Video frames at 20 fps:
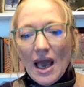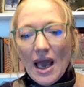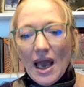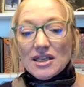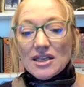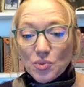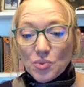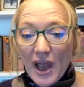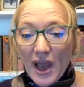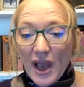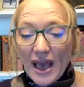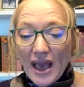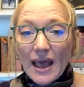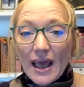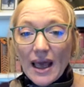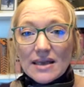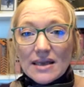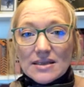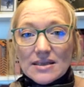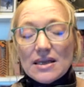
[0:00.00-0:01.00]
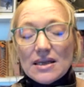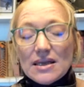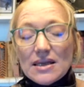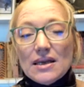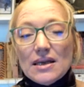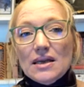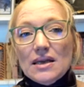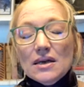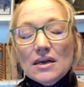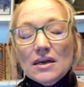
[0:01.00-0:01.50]
as well as
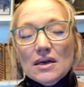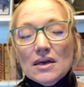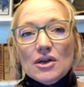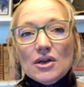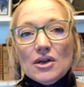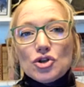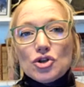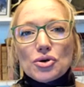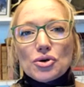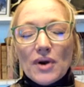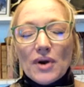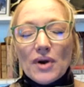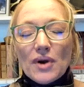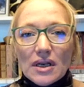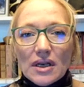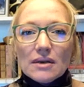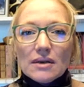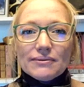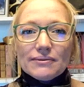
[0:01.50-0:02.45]
the training